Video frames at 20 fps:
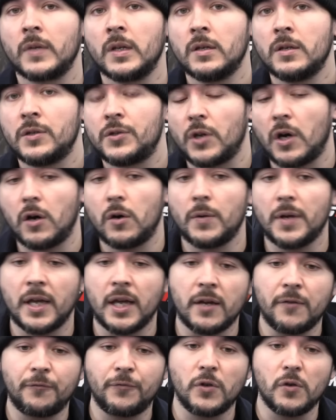So
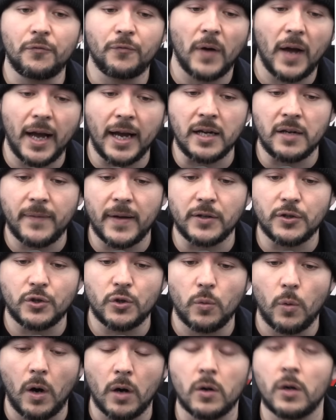if you find that
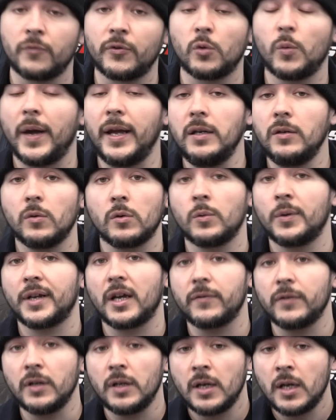you are overweight or
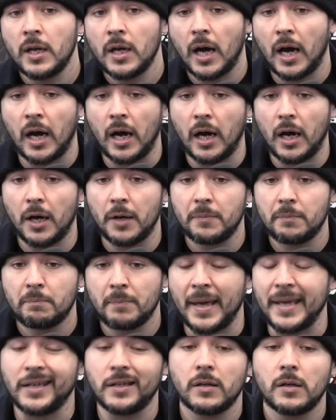whatever, uh,
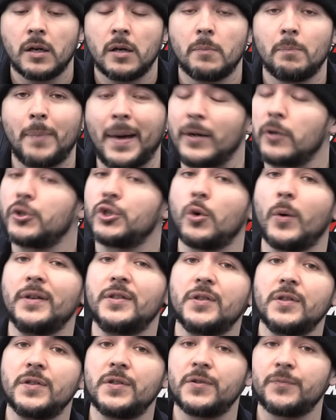make better
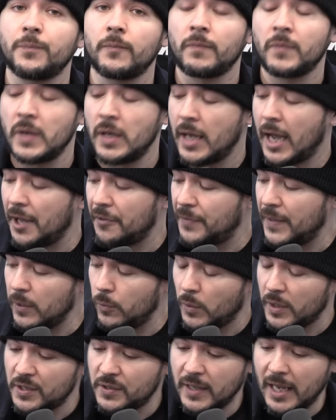choices. I think
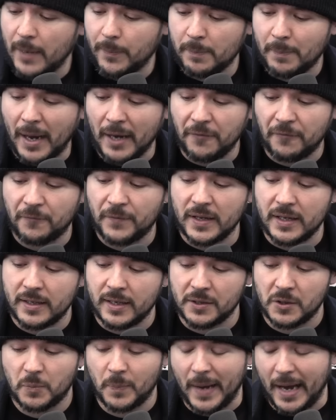what is the app? My
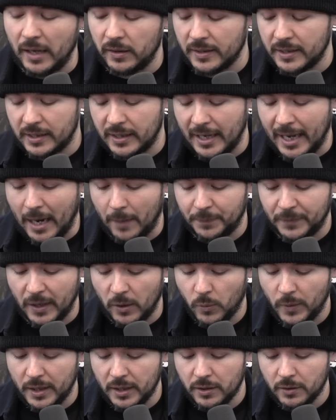Fitness Pal is the app that
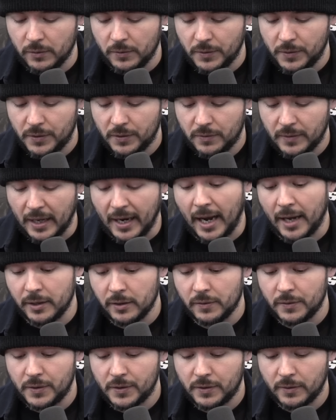we use, that I
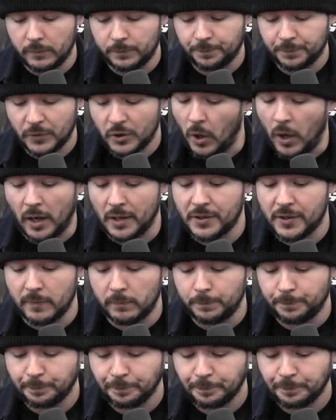use. It's awesome.